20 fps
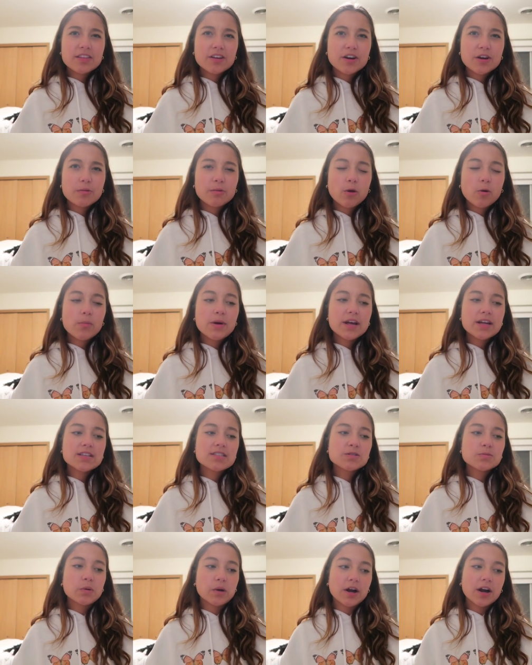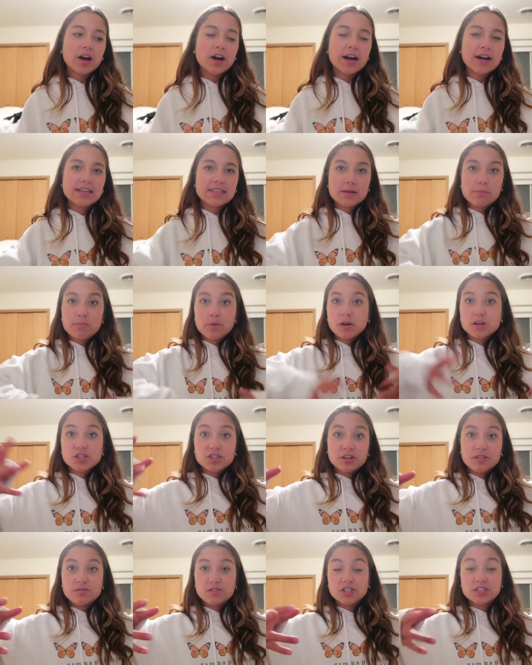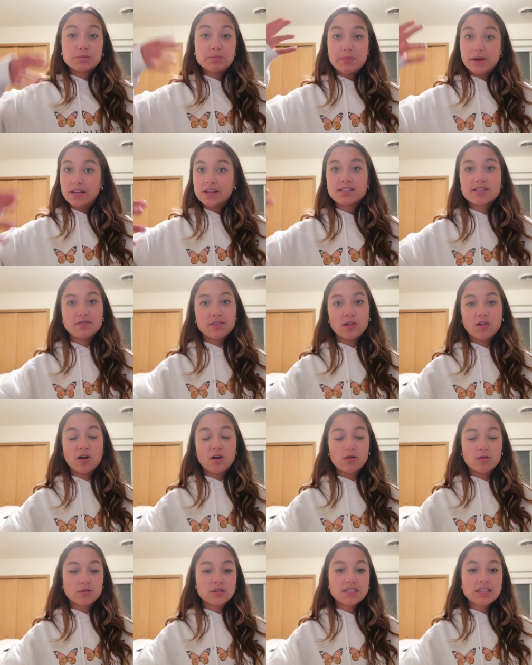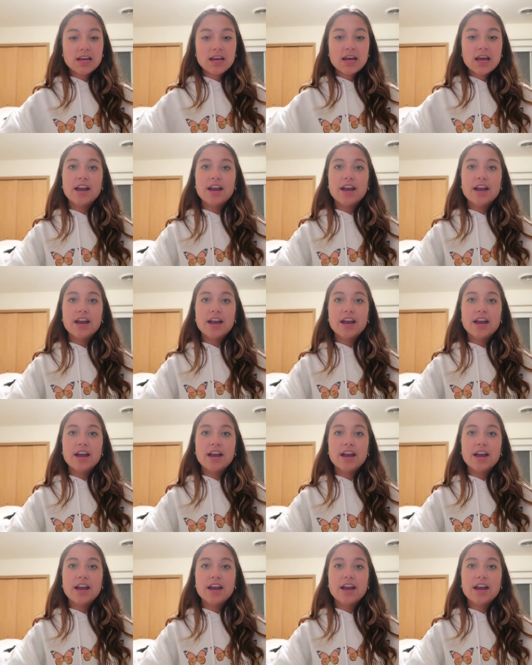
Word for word: the Goodwill bins where it's a bunch of just bins of clothes